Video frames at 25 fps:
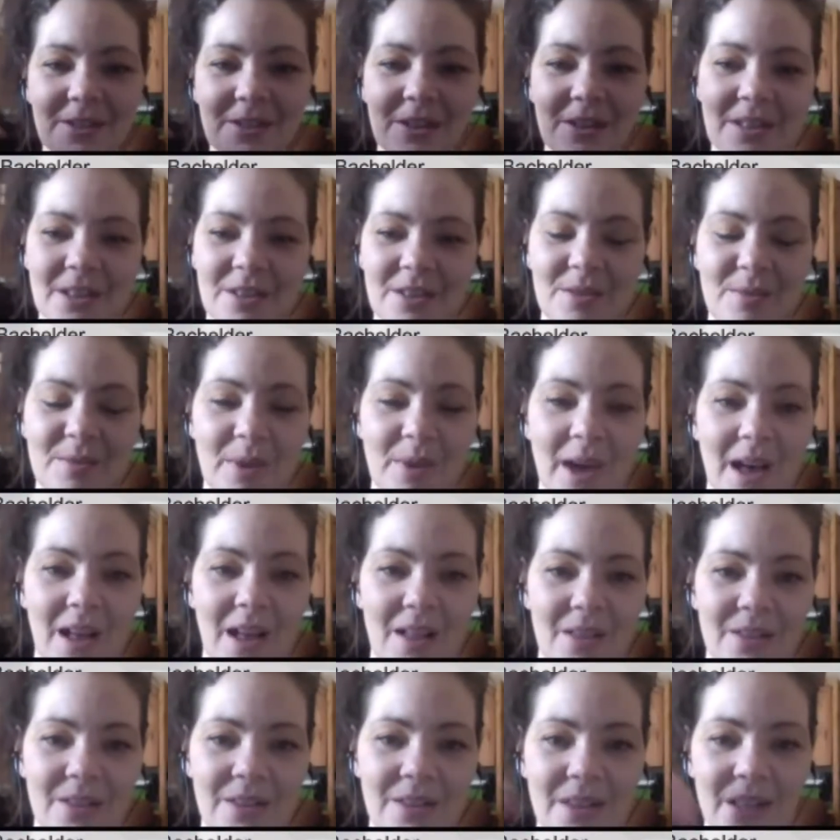as well
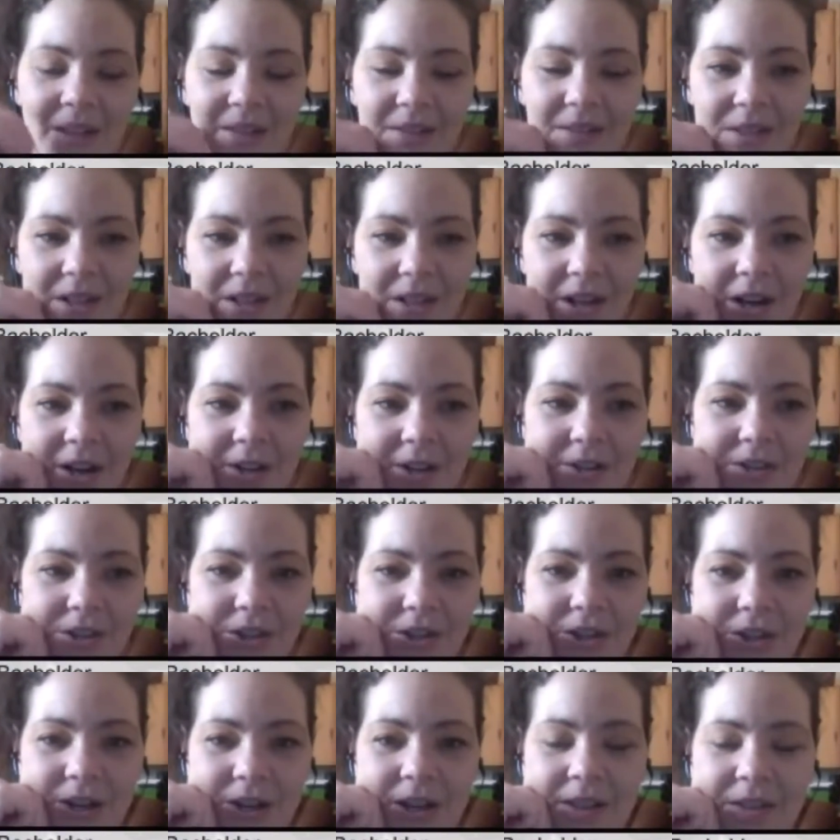that the
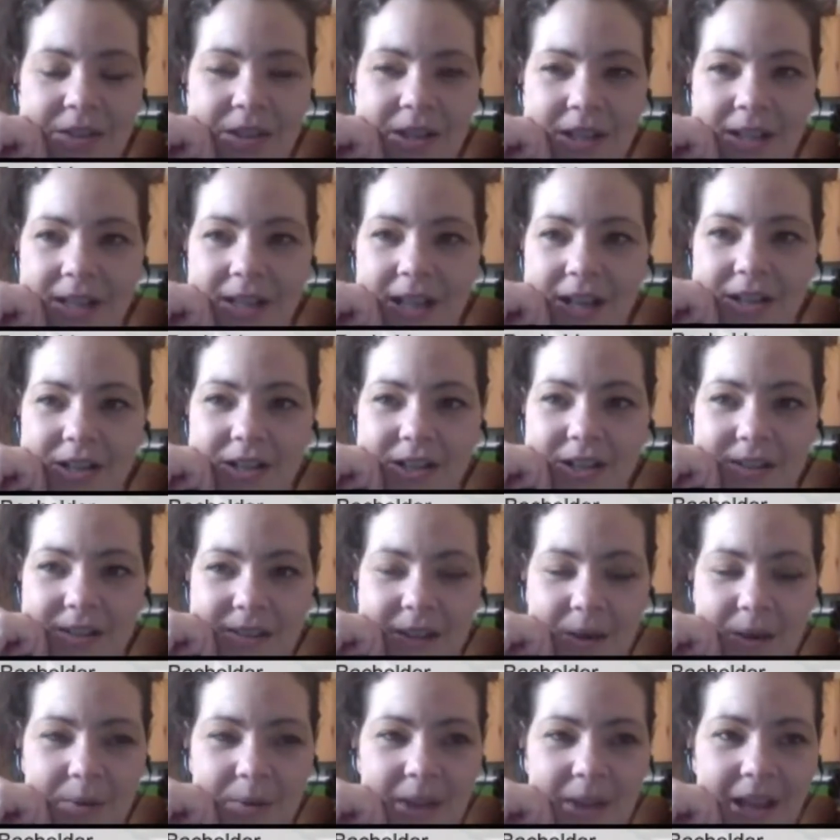culture and the connection
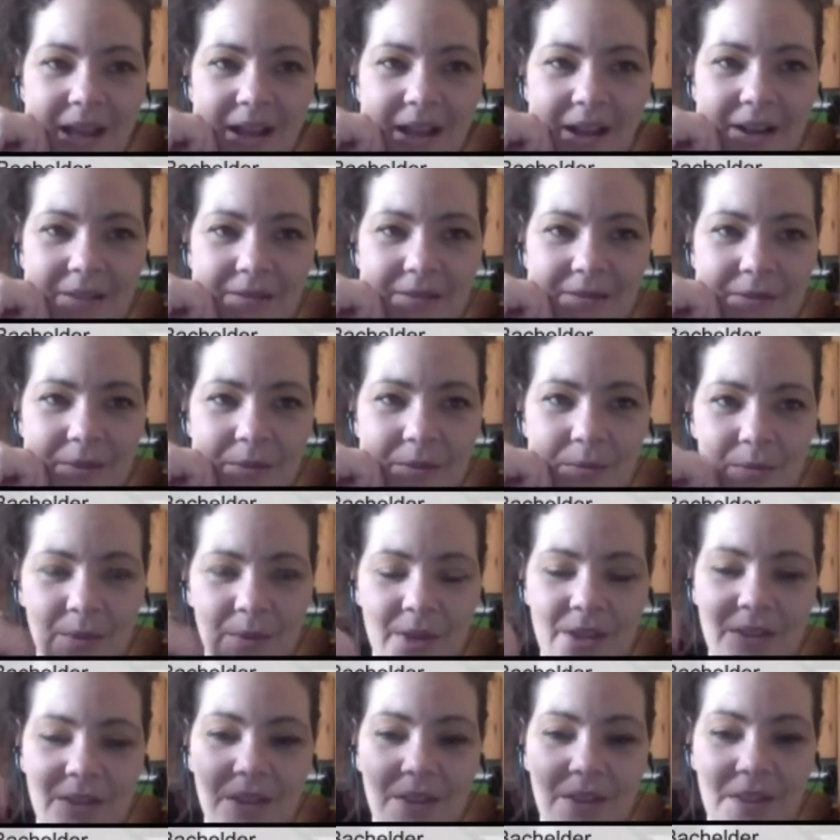that we have
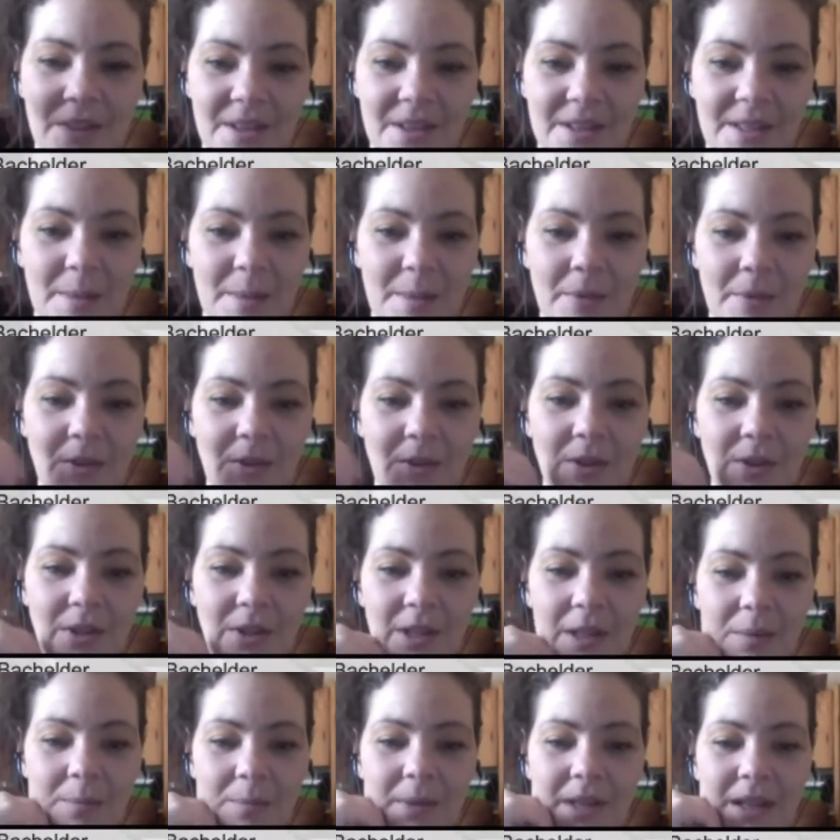within this community,
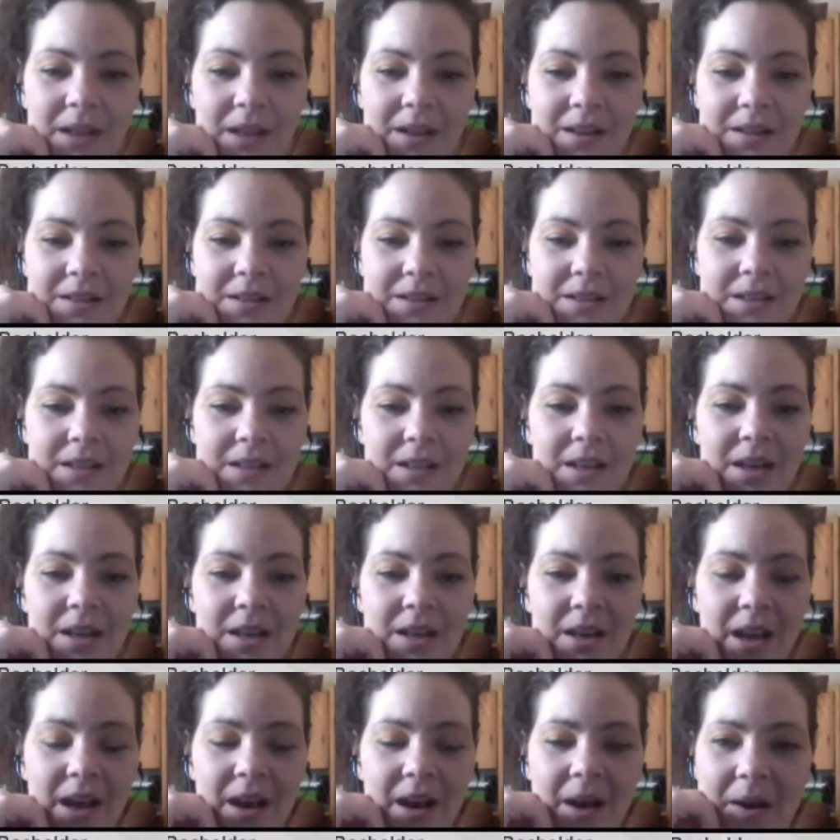because
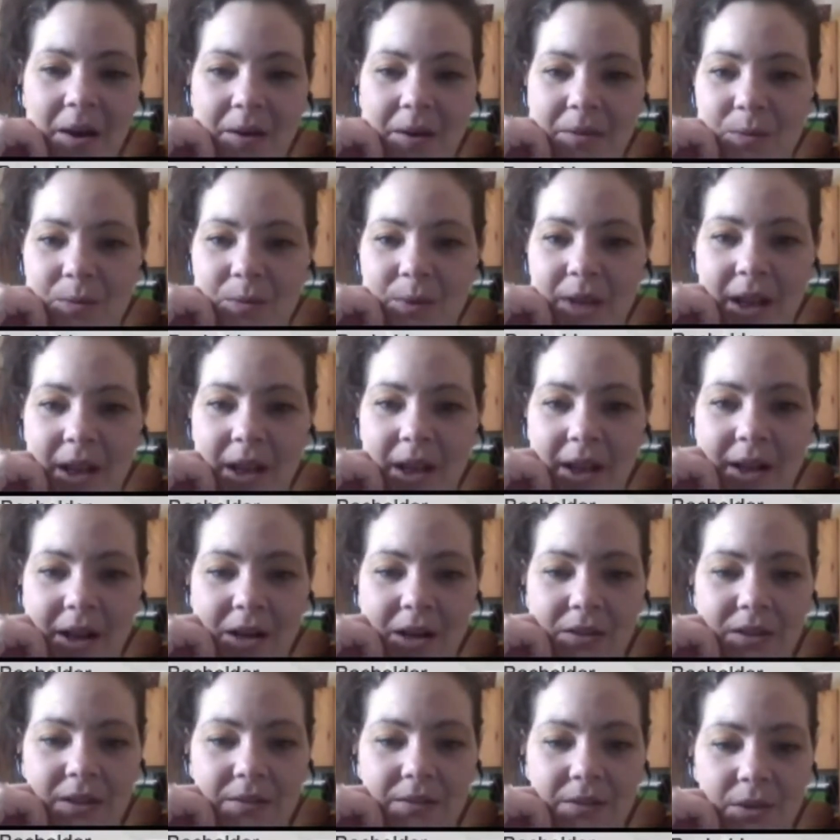we hang out
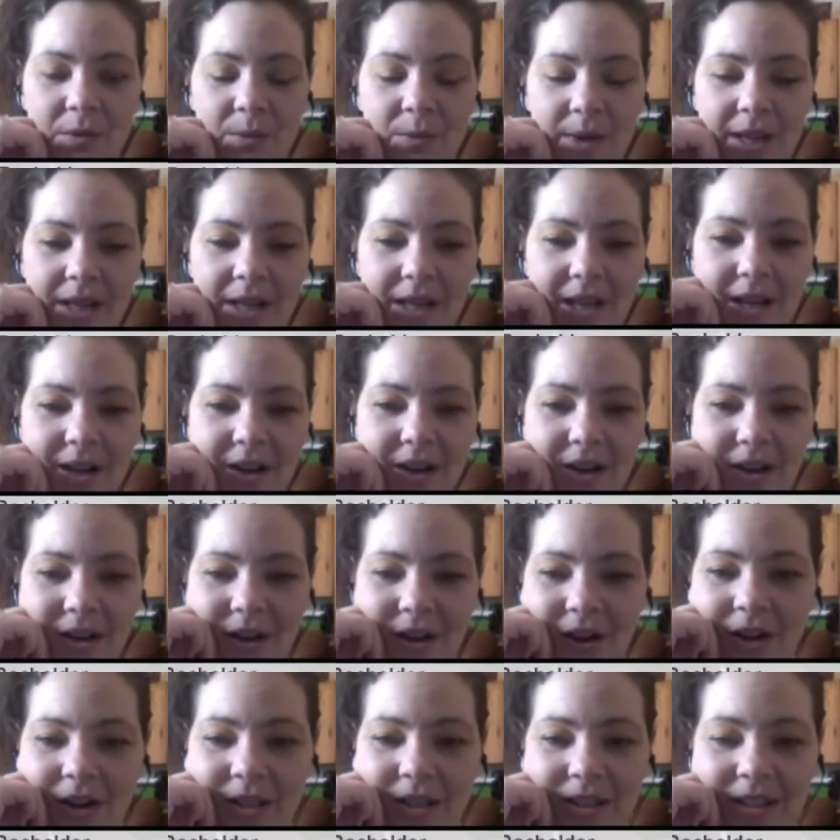every week
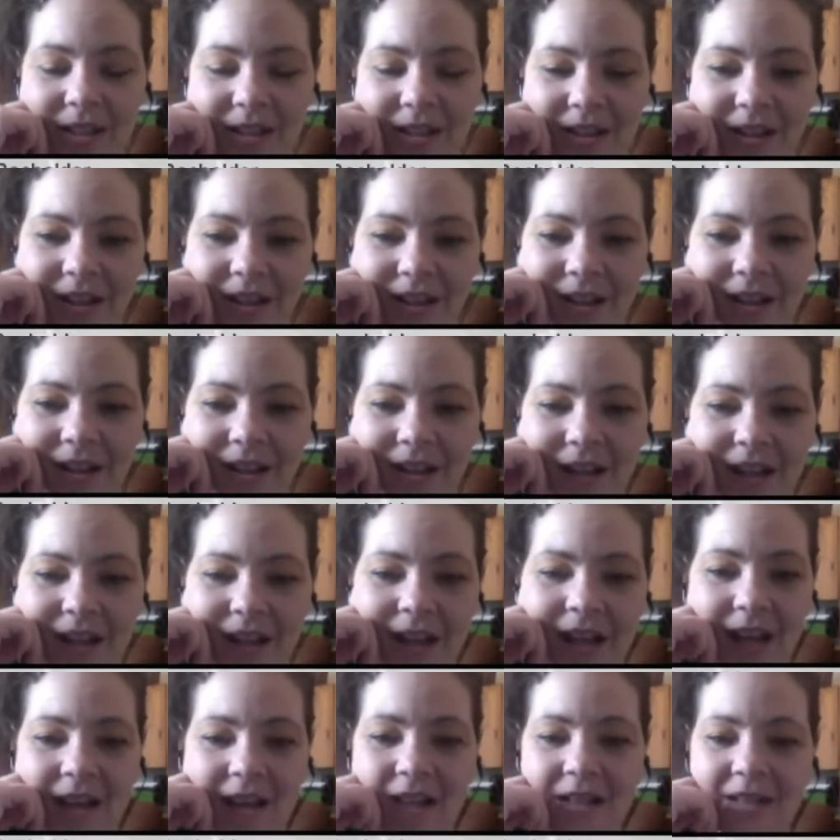on here,
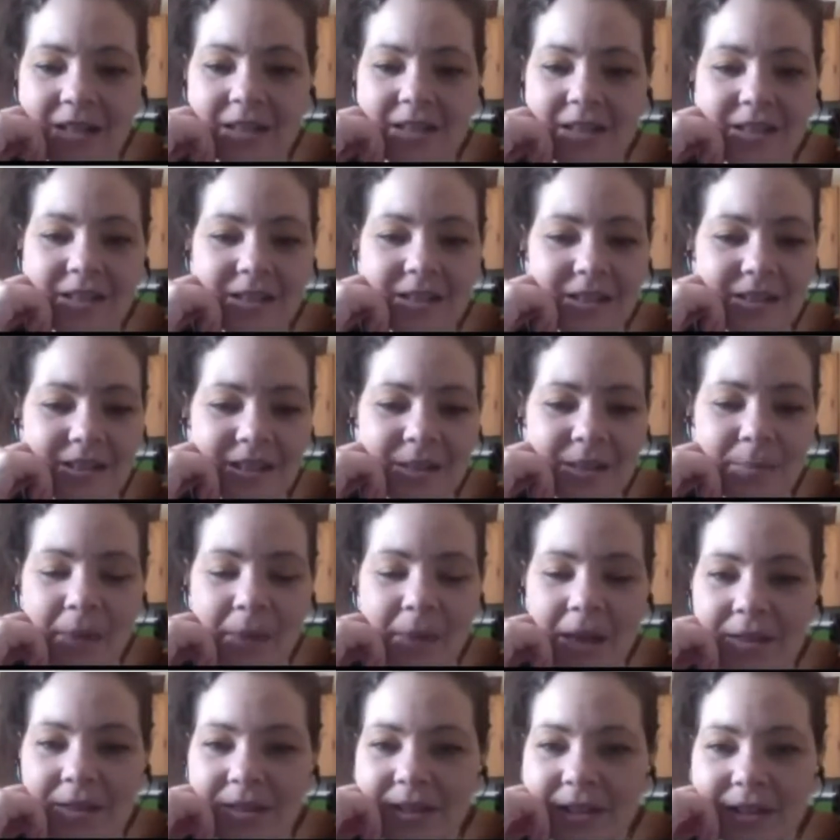and
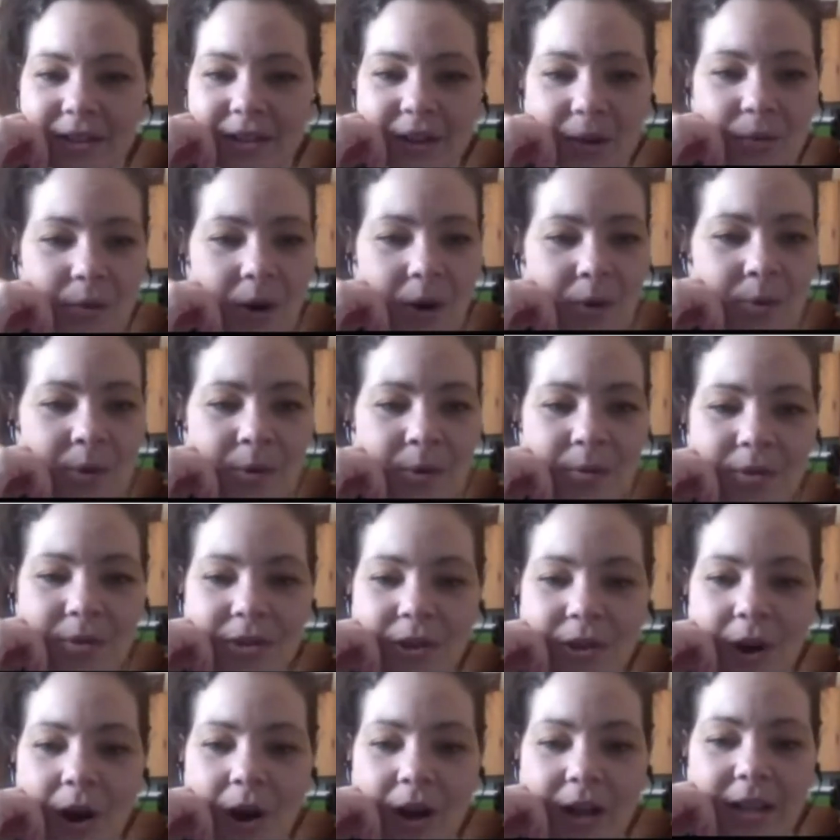Samantha didn't know what we were
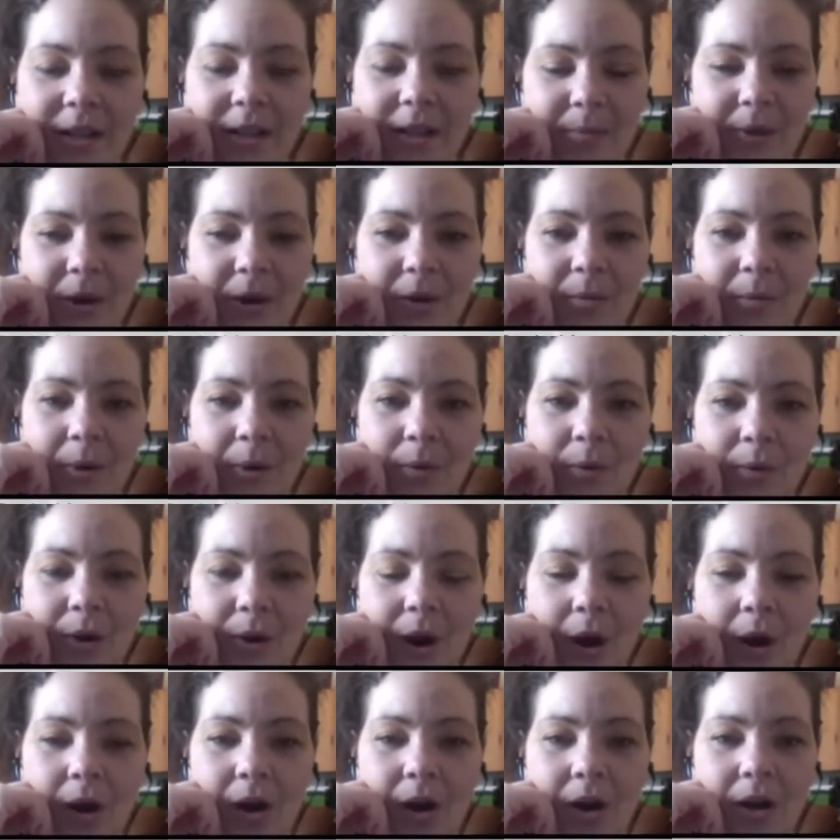talking about, but we're
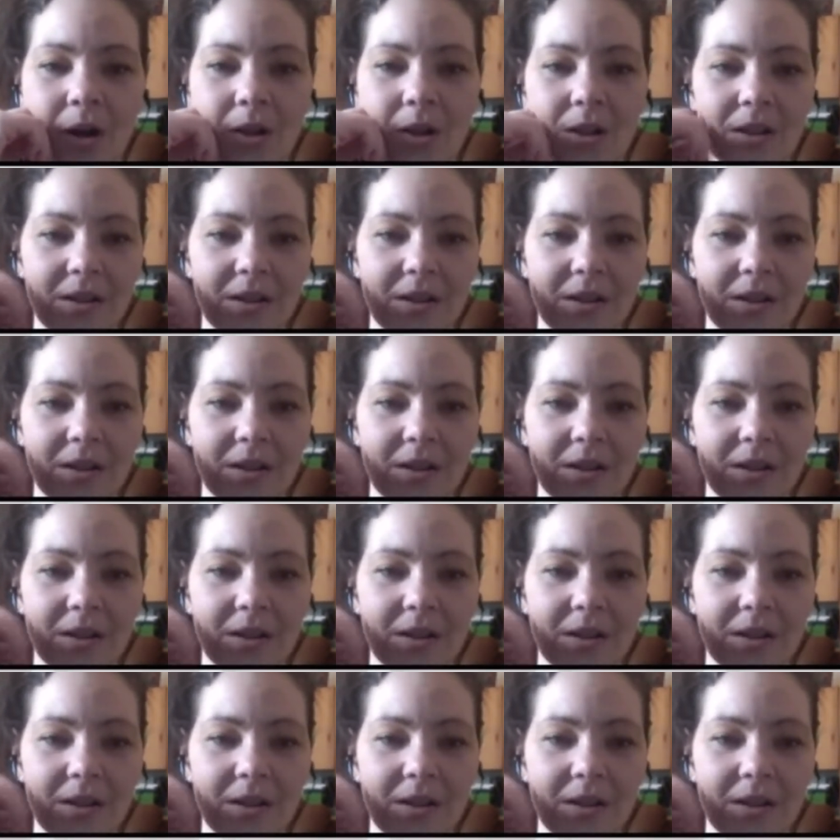all